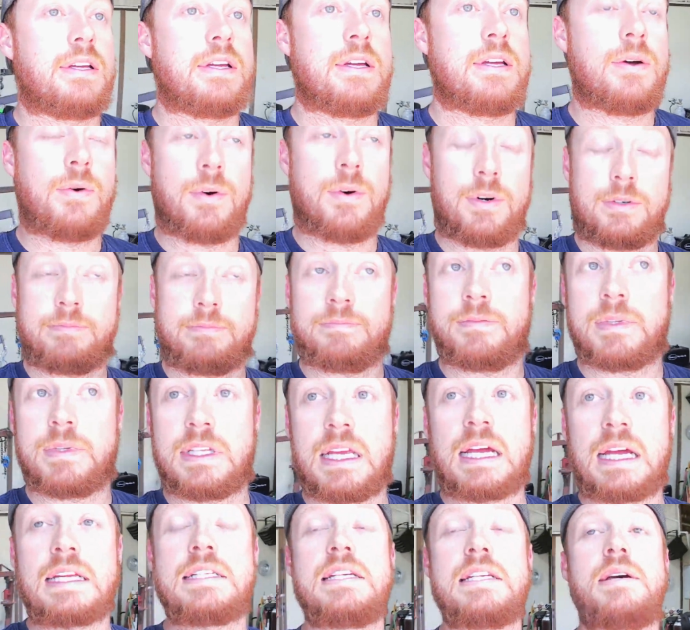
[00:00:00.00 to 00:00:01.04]
or the
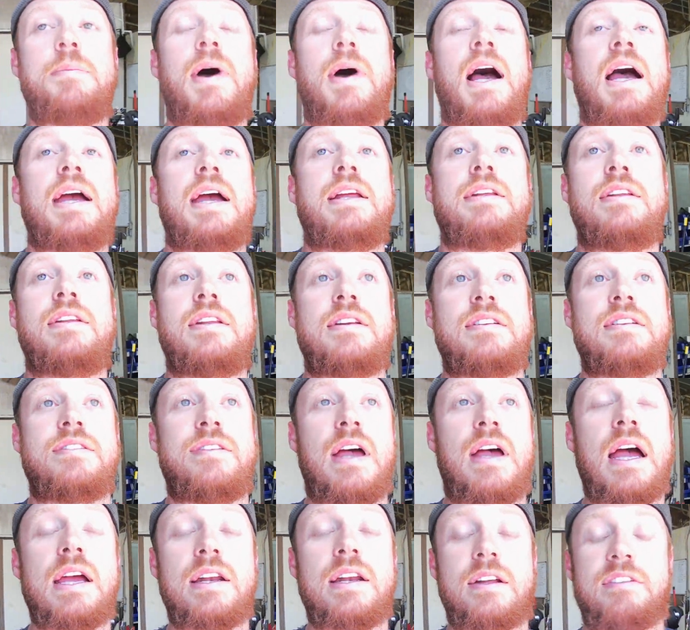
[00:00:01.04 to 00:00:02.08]
idea behind the
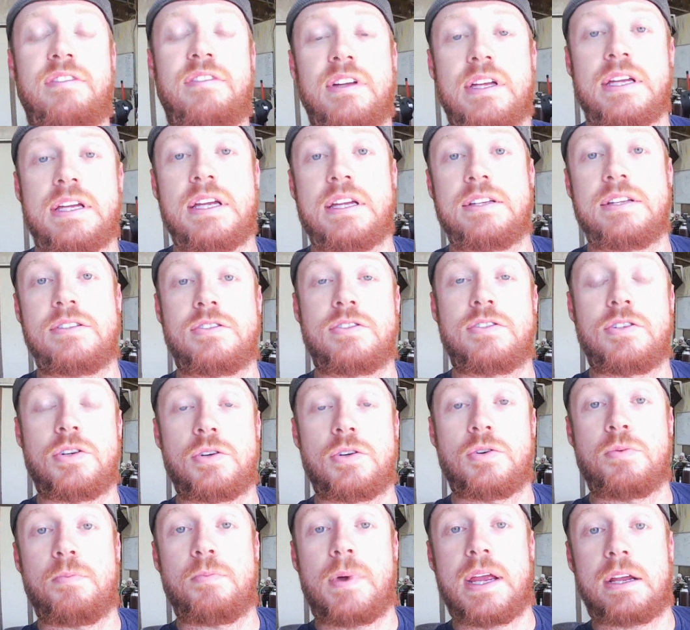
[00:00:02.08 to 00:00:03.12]
design of it is
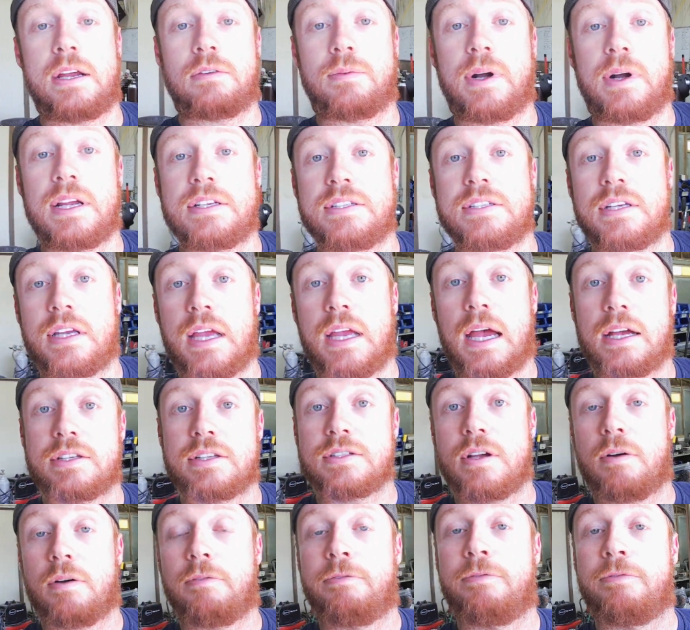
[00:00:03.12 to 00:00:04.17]
to make racing as
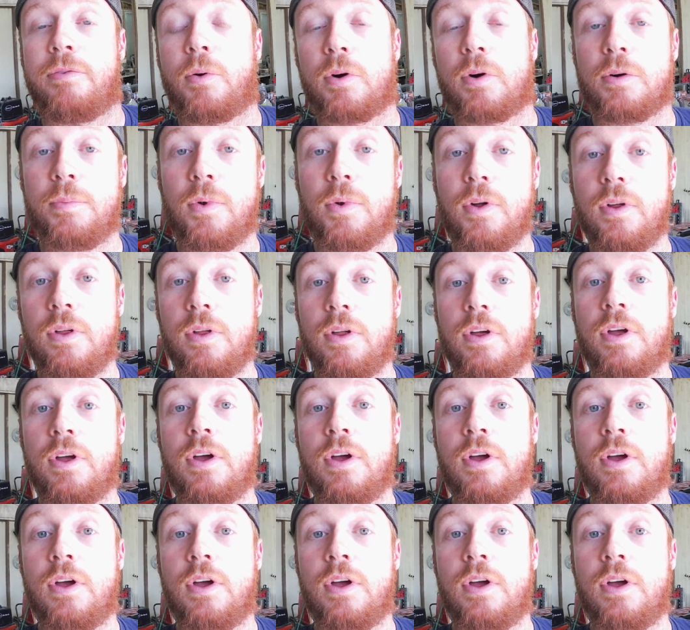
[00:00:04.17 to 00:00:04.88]
affordable,